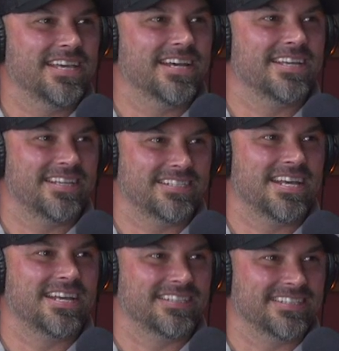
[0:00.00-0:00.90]
Yeah,
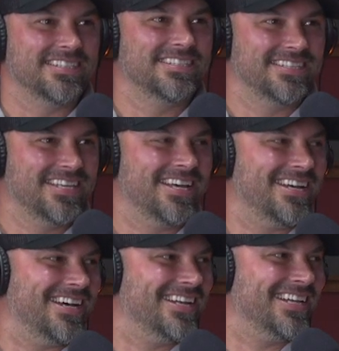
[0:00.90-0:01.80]
exactly.
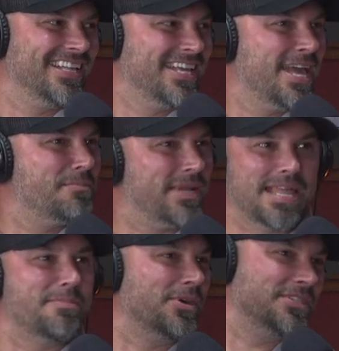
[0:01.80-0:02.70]
Yeah,
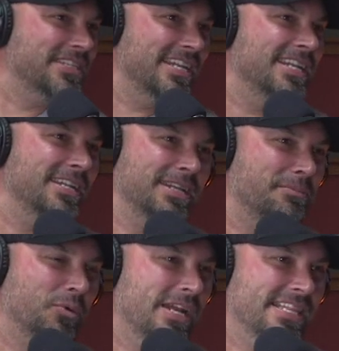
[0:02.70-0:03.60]
but that person didn't end
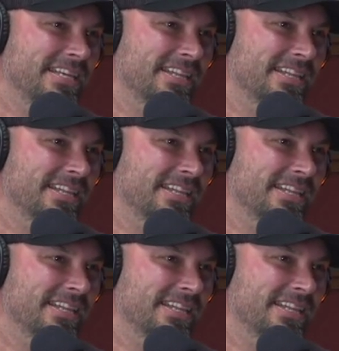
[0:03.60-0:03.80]
up winning.